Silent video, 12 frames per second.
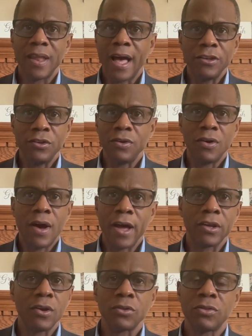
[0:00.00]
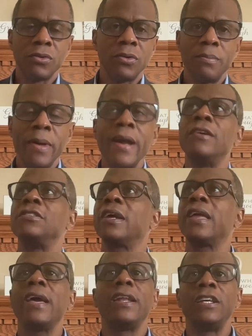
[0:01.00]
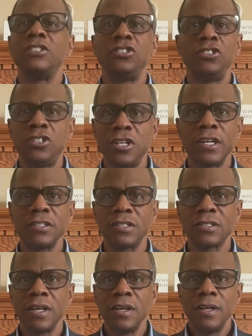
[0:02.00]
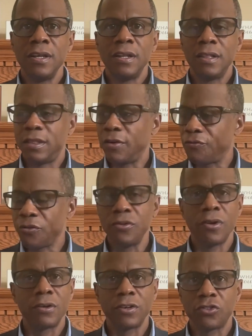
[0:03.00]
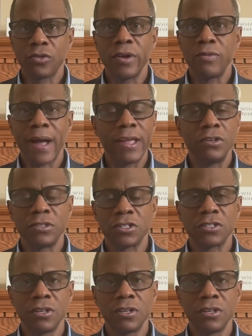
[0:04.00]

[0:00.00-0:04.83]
not you know how to go through a marriage. Again, it's just the fruit on the tree, right? You're just